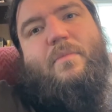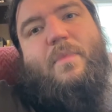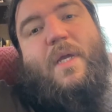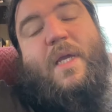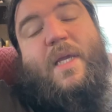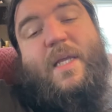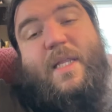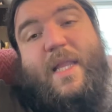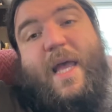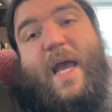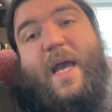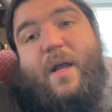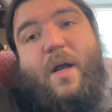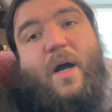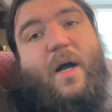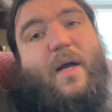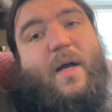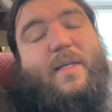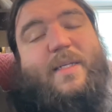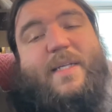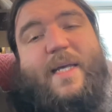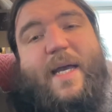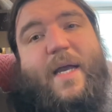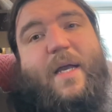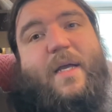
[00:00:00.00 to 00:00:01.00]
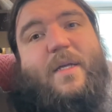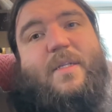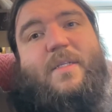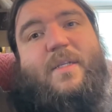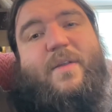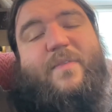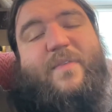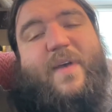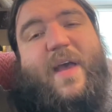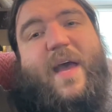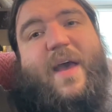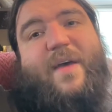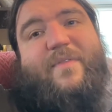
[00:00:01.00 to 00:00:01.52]
in that context
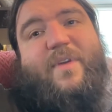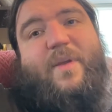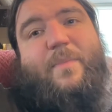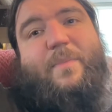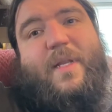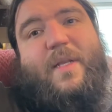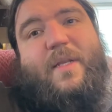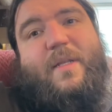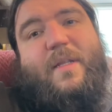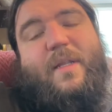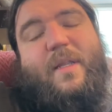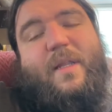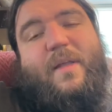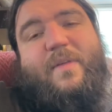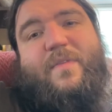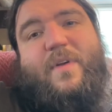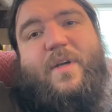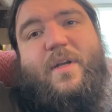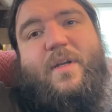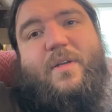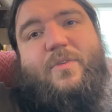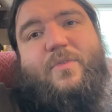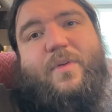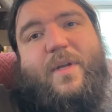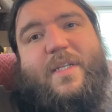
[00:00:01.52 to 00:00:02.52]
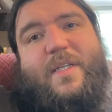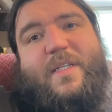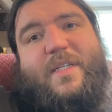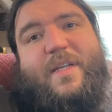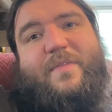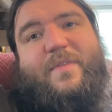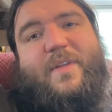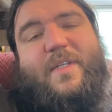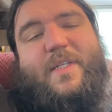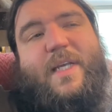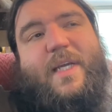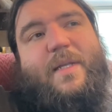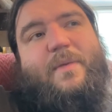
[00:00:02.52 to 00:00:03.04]
of it having been delivered in
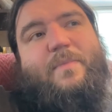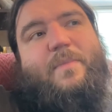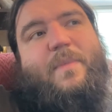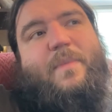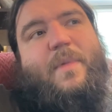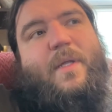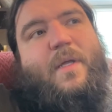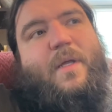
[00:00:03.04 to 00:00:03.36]
2017.